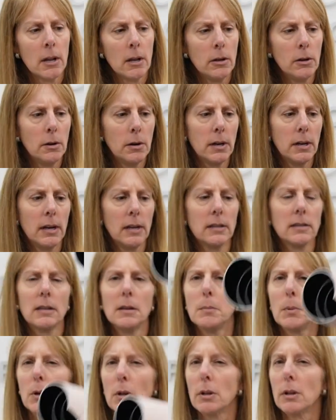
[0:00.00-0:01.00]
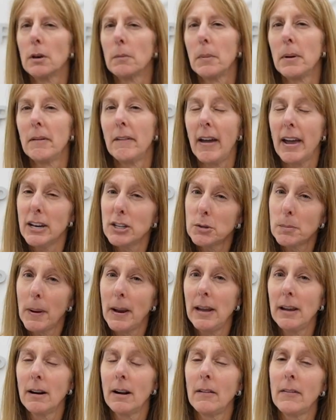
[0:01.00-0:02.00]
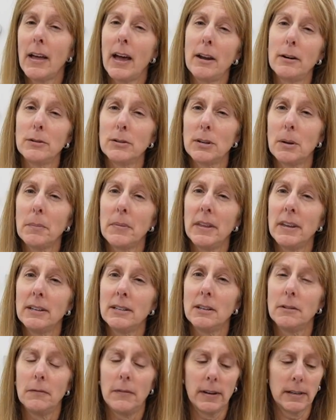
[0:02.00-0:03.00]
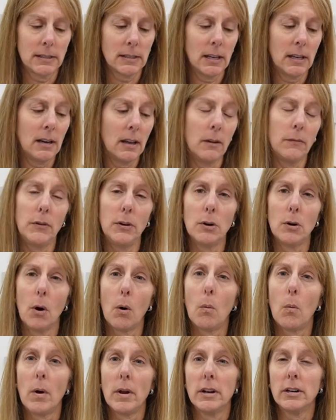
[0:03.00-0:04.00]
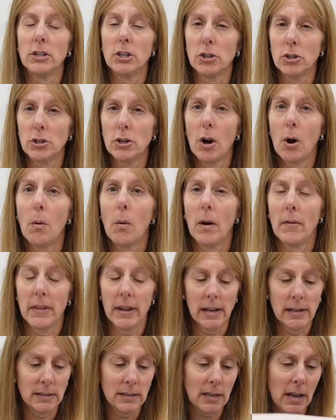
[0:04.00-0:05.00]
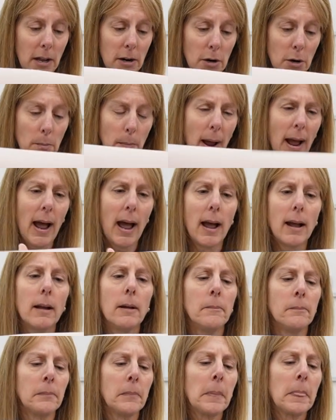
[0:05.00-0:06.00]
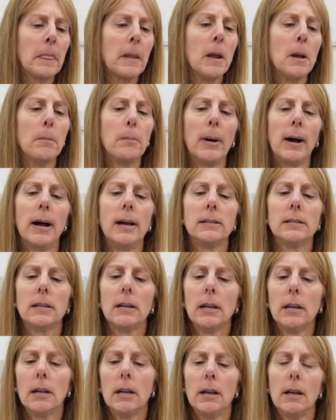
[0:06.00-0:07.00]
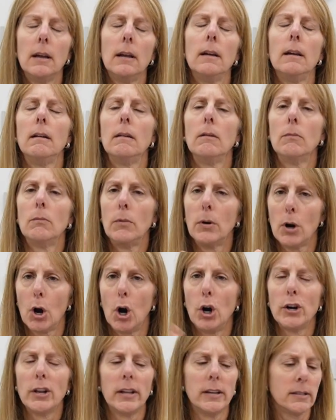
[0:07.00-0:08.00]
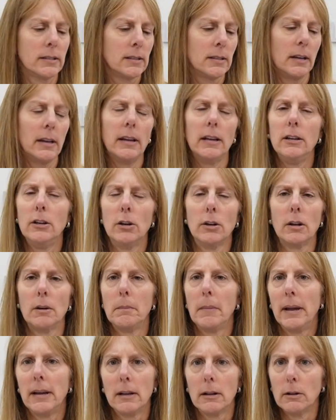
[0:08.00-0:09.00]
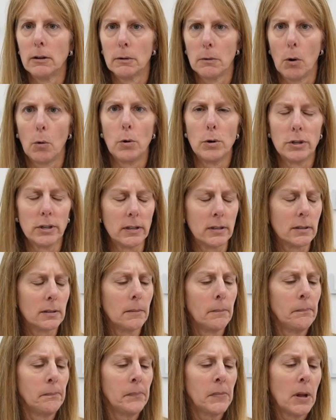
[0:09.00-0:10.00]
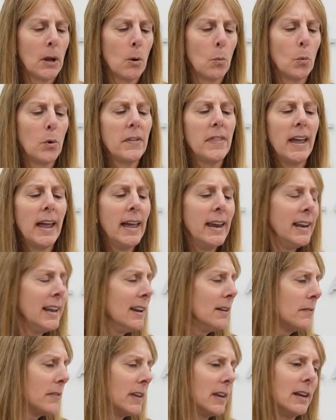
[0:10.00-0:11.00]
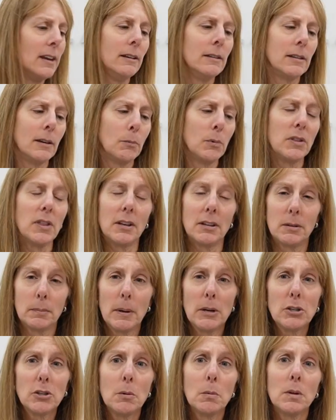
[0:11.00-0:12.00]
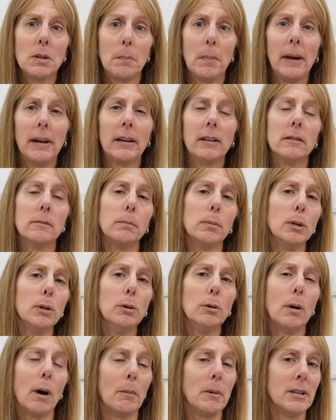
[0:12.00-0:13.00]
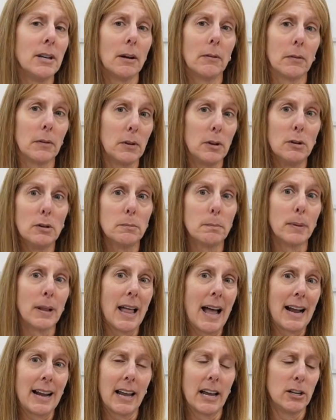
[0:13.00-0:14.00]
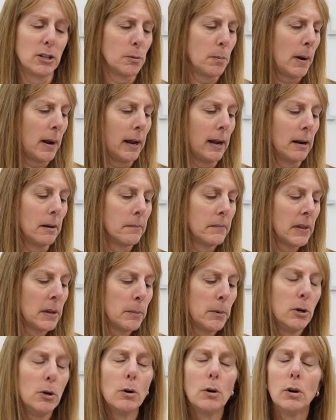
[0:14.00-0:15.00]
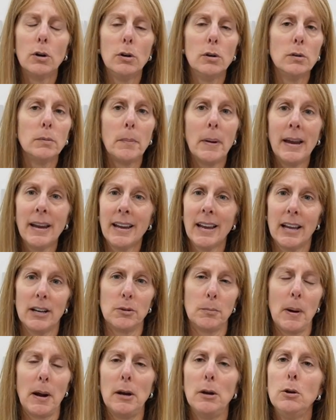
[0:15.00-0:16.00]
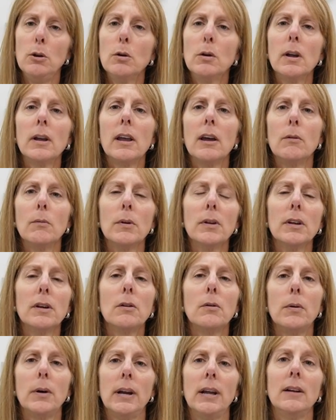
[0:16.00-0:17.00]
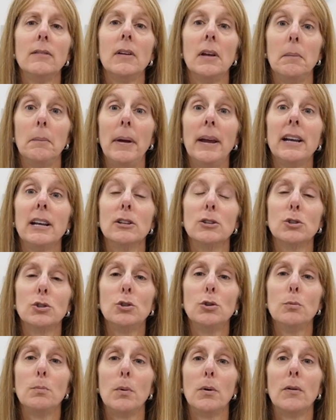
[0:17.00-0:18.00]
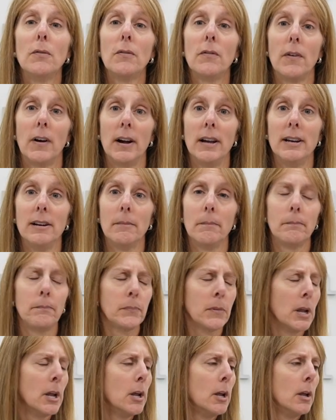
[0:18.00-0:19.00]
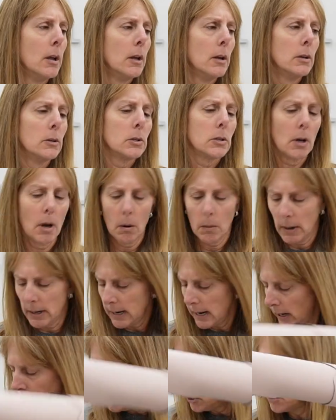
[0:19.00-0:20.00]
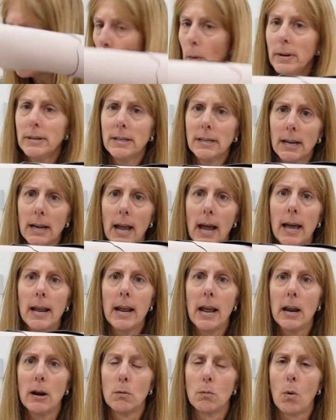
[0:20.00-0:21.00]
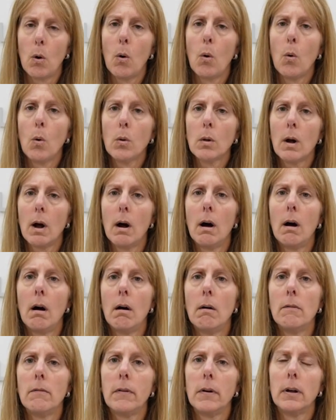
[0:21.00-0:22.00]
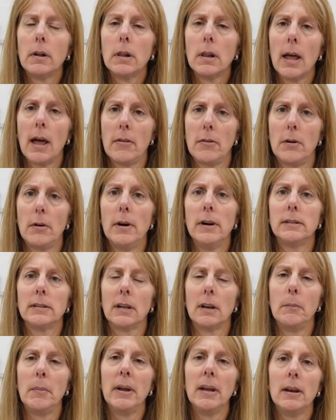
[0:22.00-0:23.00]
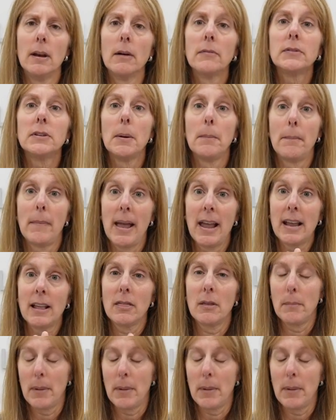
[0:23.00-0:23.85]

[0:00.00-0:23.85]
You can easily put a little bit of edge paint on that or something to fix it if you don't want it to show on the inside of your bag. But regardless, you're going to make it look gorgeous. With any of these, especially with the pink and the blue, I would definitely use black edge paint. You could use pink edge paint. You could get really creative and make it super fun. So again, you're going to get a roll of leather. It's going to be enough to make the